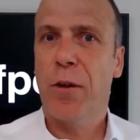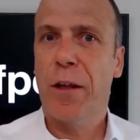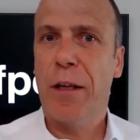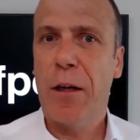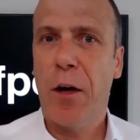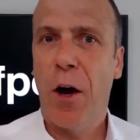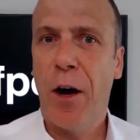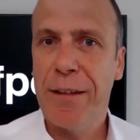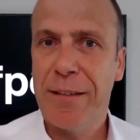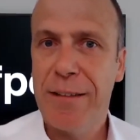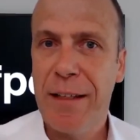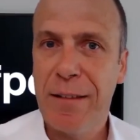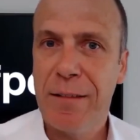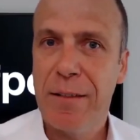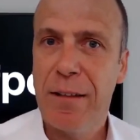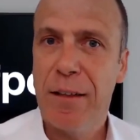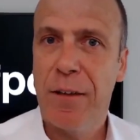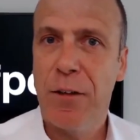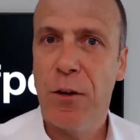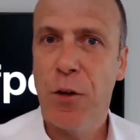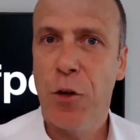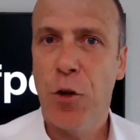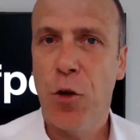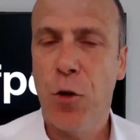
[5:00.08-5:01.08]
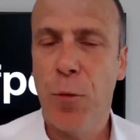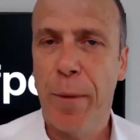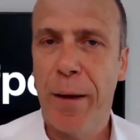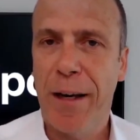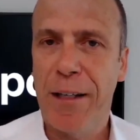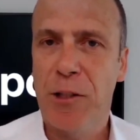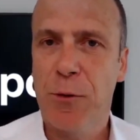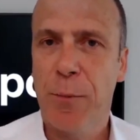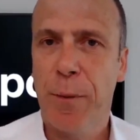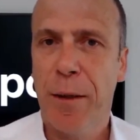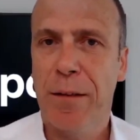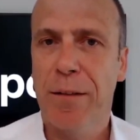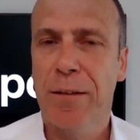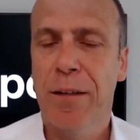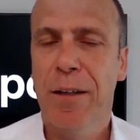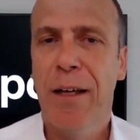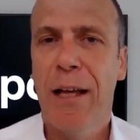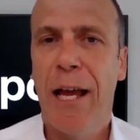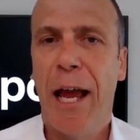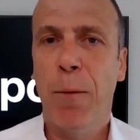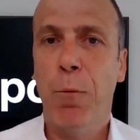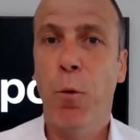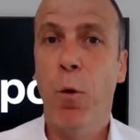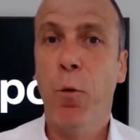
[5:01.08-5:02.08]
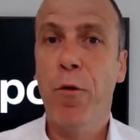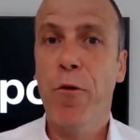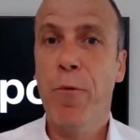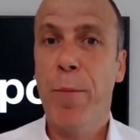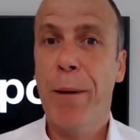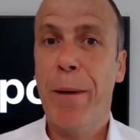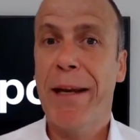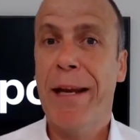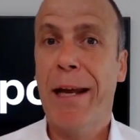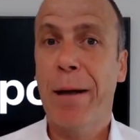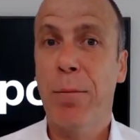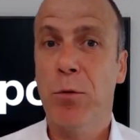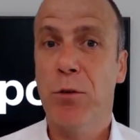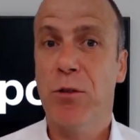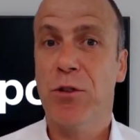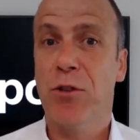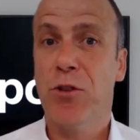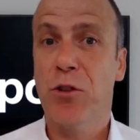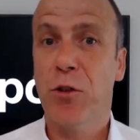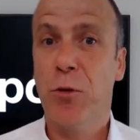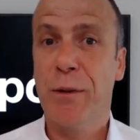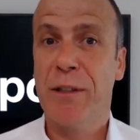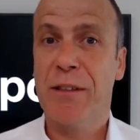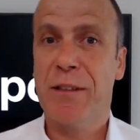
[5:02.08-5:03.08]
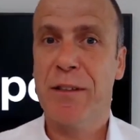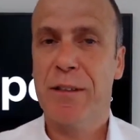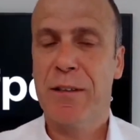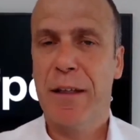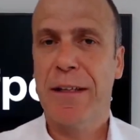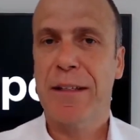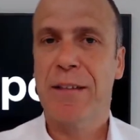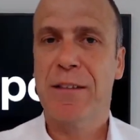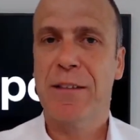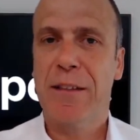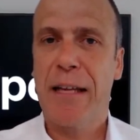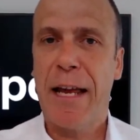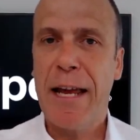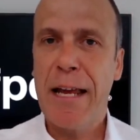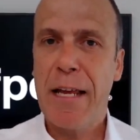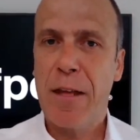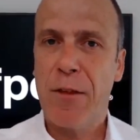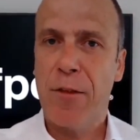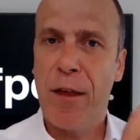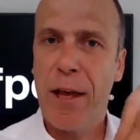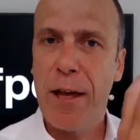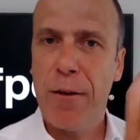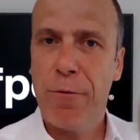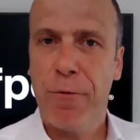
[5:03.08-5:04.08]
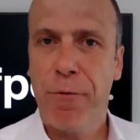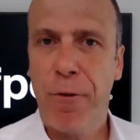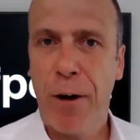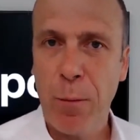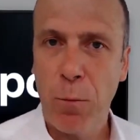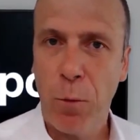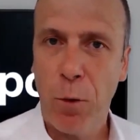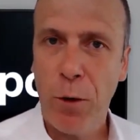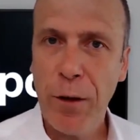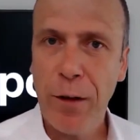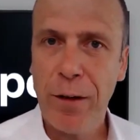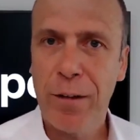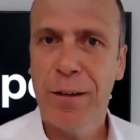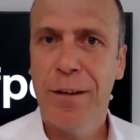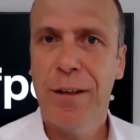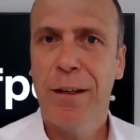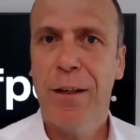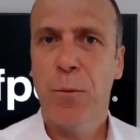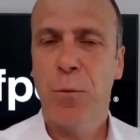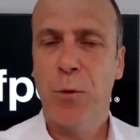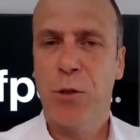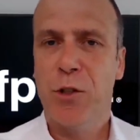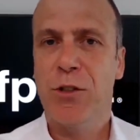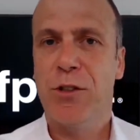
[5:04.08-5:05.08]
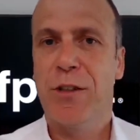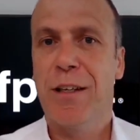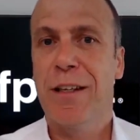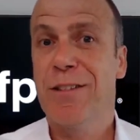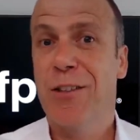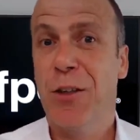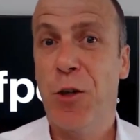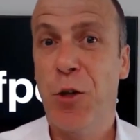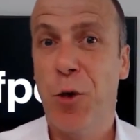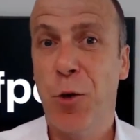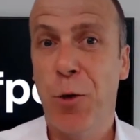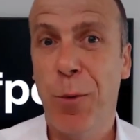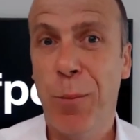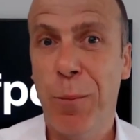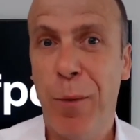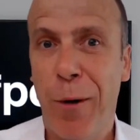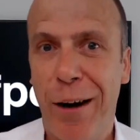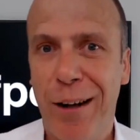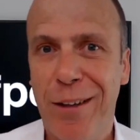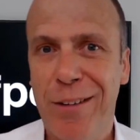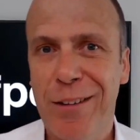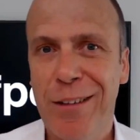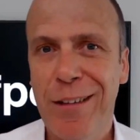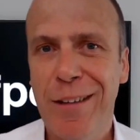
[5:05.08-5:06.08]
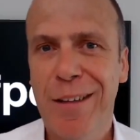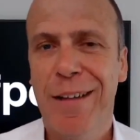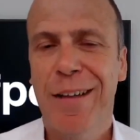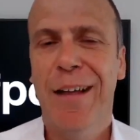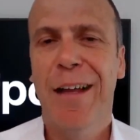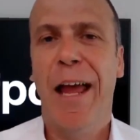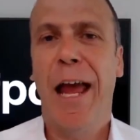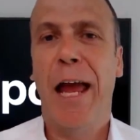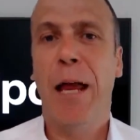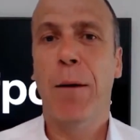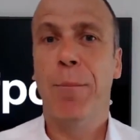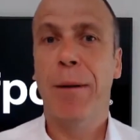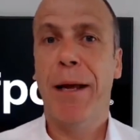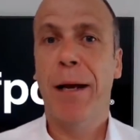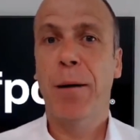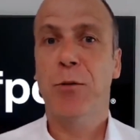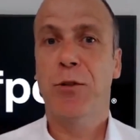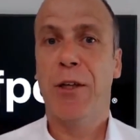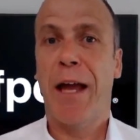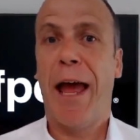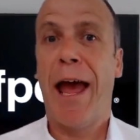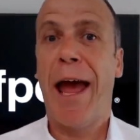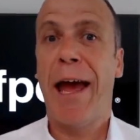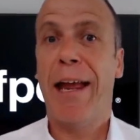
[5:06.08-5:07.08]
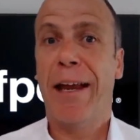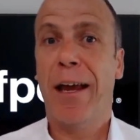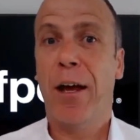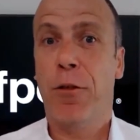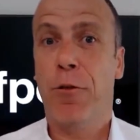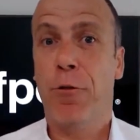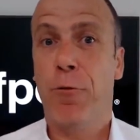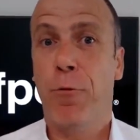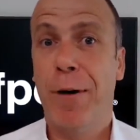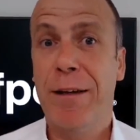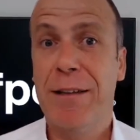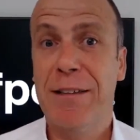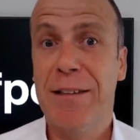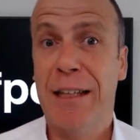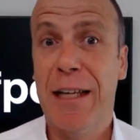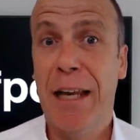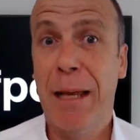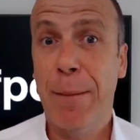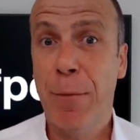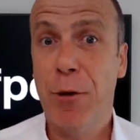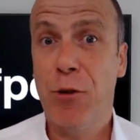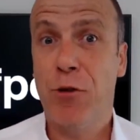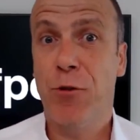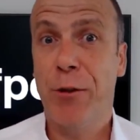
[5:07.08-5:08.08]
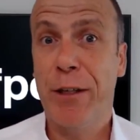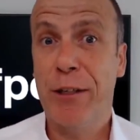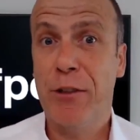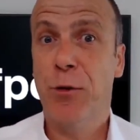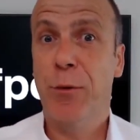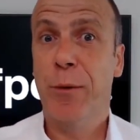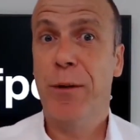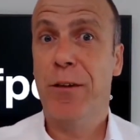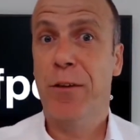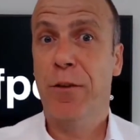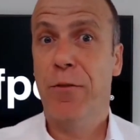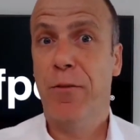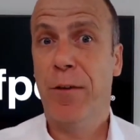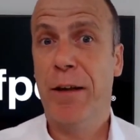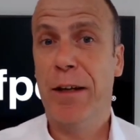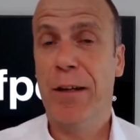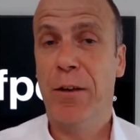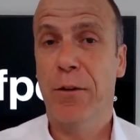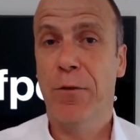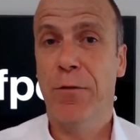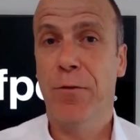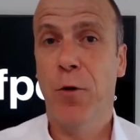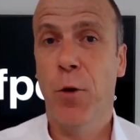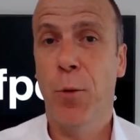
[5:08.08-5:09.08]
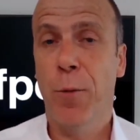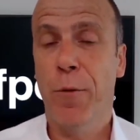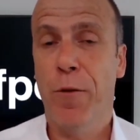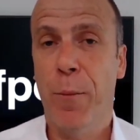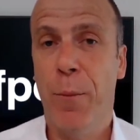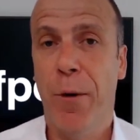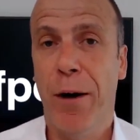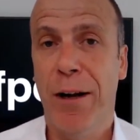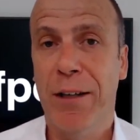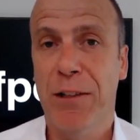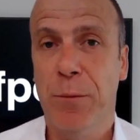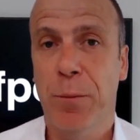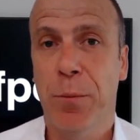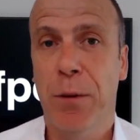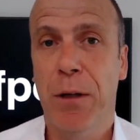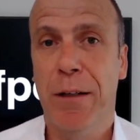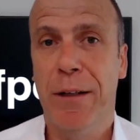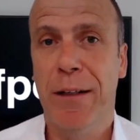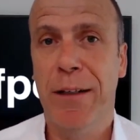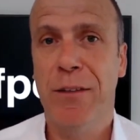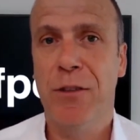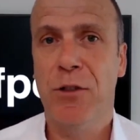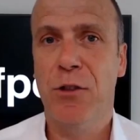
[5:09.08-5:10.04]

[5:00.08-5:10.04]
the identity and the human aspect. And what we've been able to do is take their framework, which is their secure browser, and be able to add our threat telemetry to it in the form of a browser plugin.